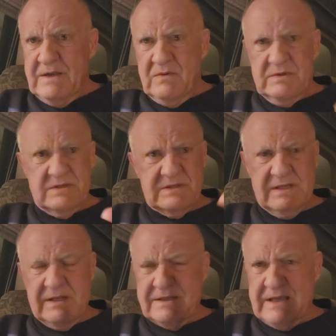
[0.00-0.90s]
which is a
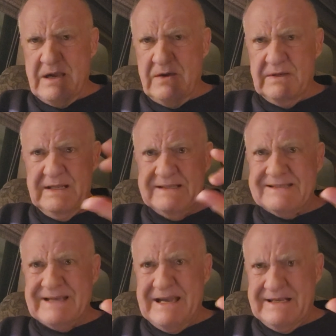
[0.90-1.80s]
little town
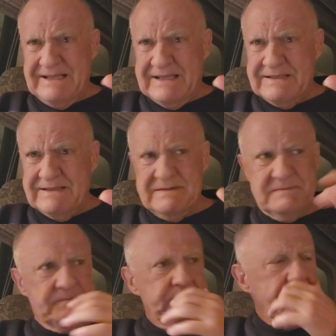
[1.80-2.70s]
inside of London.